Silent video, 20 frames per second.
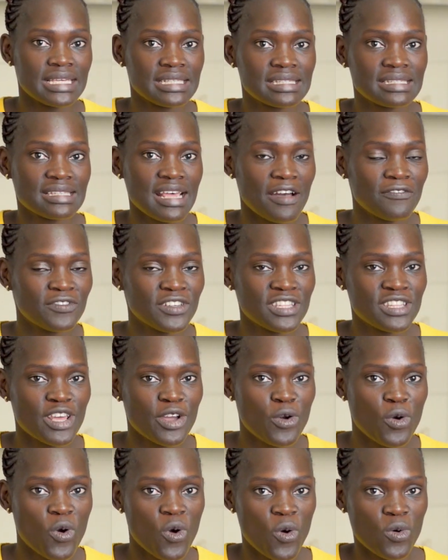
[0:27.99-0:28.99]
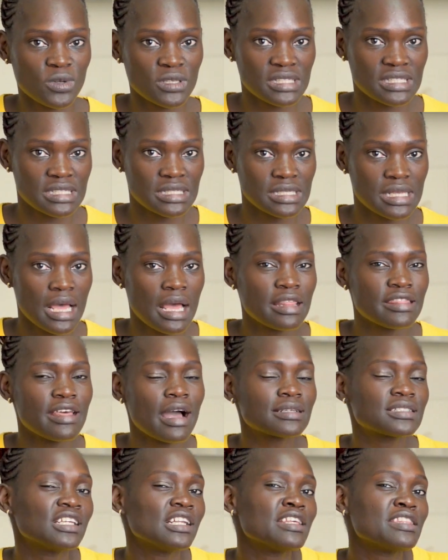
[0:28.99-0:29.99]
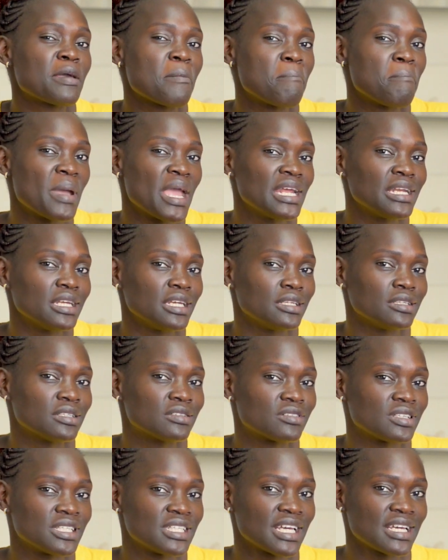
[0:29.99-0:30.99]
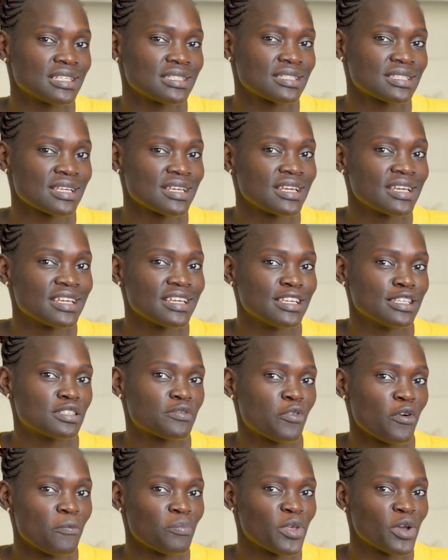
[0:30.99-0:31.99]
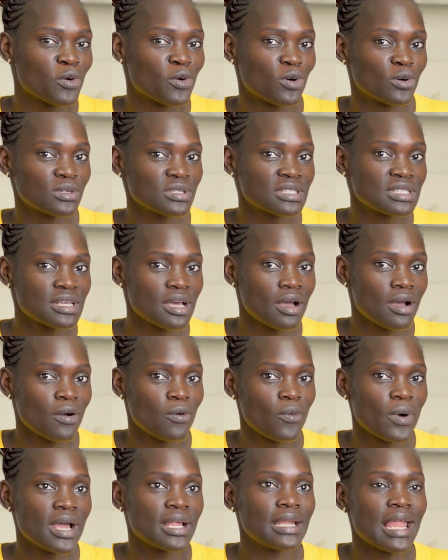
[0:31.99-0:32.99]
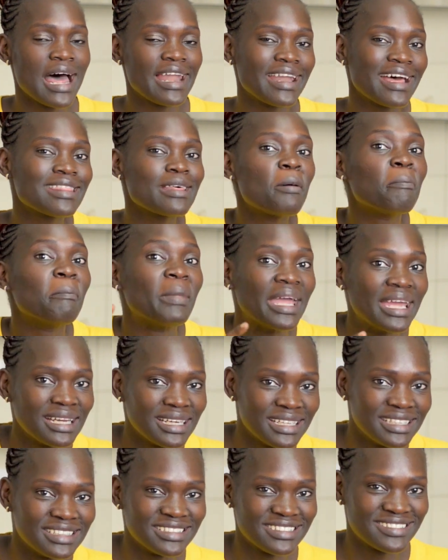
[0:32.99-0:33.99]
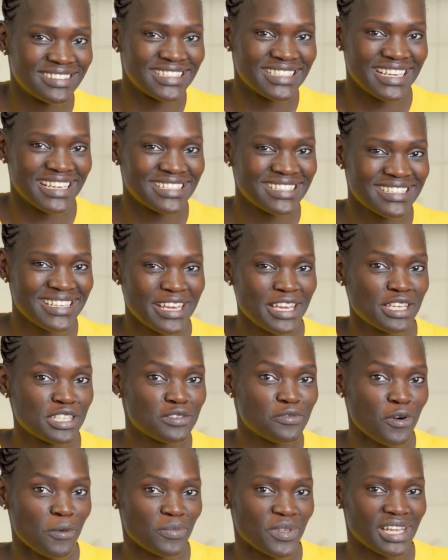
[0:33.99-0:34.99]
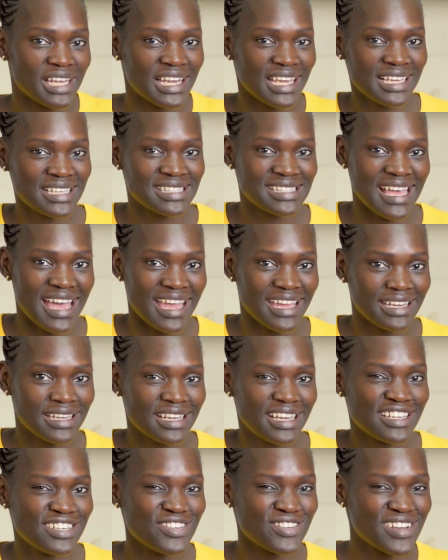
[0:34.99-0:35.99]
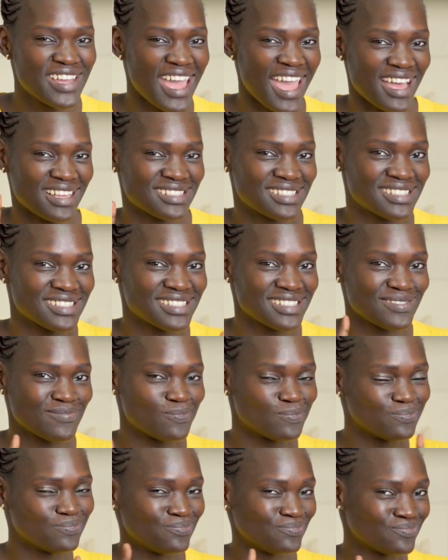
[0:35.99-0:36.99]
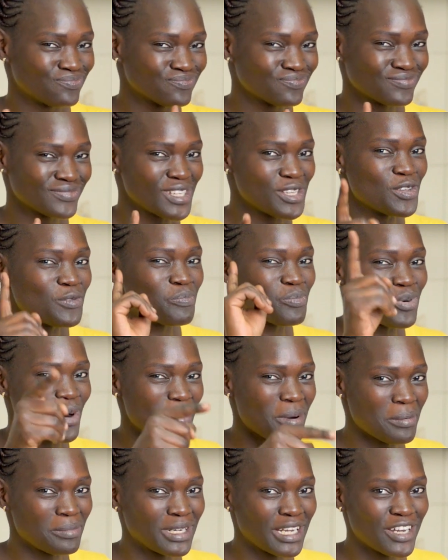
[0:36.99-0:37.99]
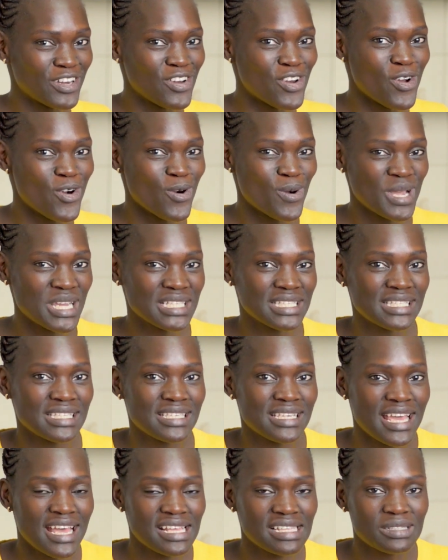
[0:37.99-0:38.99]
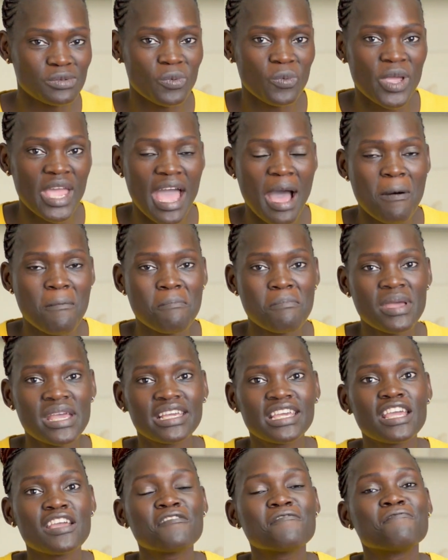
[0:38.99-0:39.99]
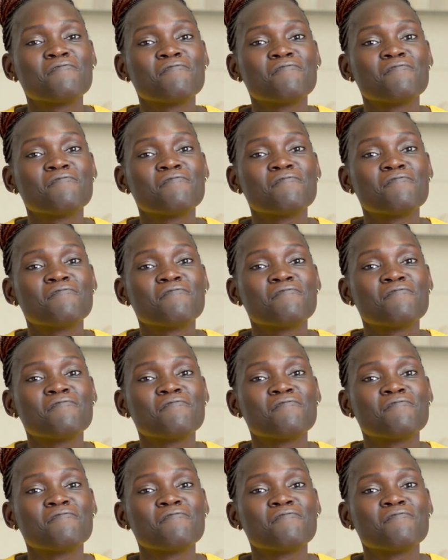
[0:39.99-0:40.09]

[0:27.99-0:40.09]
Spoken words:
is served in the coast. Actually, the main ingredient is from the coast, while another main ingredient is from the lakeside. Can you guess? You probably know it. Yes, we are making